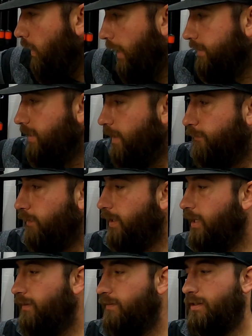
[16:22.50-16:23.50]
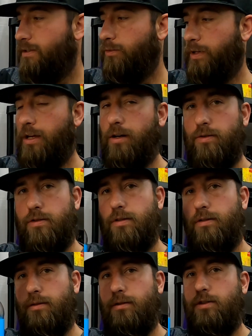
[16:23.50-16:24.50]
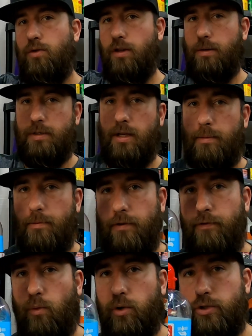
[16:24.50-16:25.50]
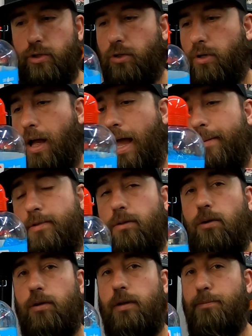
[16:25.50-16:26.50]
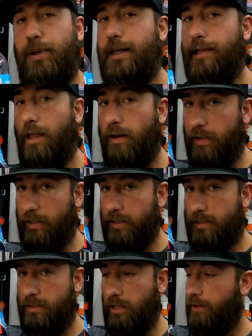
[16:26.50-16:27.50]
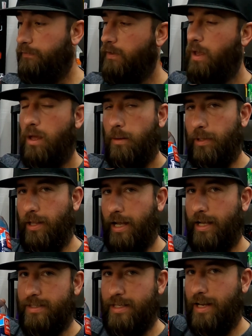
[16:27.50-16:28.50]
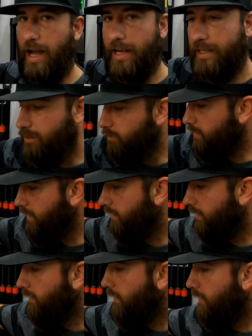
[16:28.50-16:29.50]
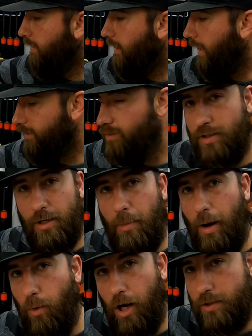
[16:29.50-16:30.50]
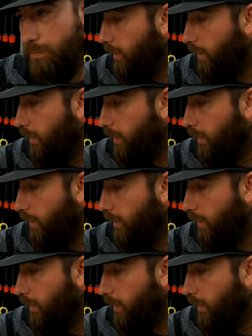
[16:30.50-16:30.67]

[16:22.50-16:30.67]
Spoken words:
I definitely give this Griots 2 thumbs up for sure. I absolutely been loving this stuff, but like I said, I use it in my wash